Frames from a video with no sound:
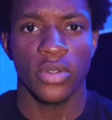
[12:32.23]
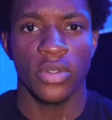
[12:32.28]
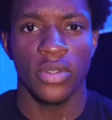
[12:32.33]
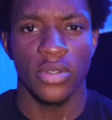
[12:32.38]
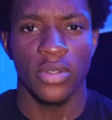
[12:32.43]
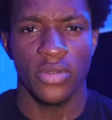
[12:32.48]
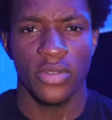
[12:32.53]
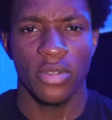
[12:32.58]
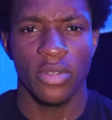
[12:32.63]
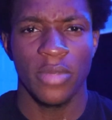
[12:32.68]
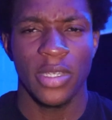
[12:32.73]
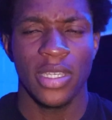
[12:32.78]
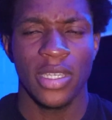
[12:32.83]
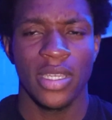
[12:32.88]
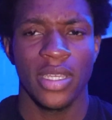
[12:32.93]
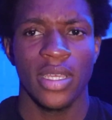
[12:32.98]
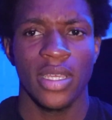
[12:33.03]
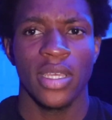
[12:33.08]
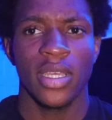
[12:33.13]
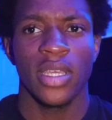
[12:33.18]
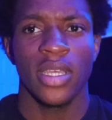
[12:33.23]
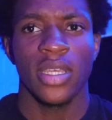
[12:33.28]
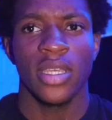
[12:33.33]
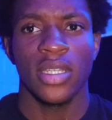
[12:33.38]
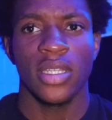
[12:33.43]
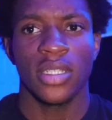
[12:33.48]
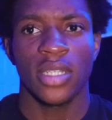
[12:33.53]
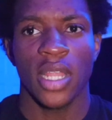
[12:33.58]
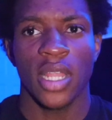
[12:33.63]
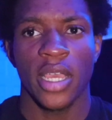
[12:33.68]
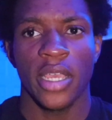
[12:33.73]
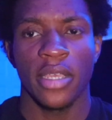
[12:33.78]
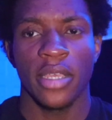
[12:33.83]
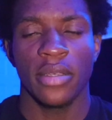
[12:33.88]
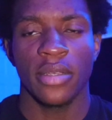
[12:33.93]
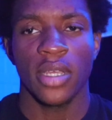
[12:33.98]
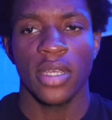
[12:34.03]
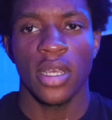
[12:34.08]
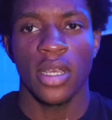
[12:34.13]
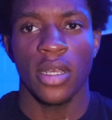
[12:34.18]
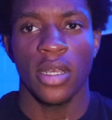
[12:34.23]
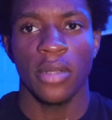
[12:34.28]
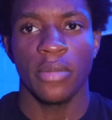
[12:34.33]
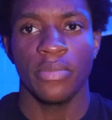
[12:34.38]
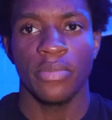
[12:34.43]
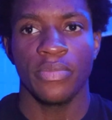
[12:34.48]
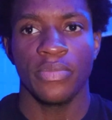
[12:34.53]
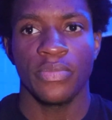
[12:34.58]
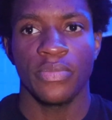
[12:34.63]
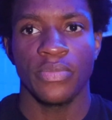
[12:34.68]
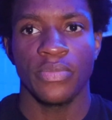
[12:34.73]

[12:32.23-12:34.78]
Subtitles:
You feel me? It's like, because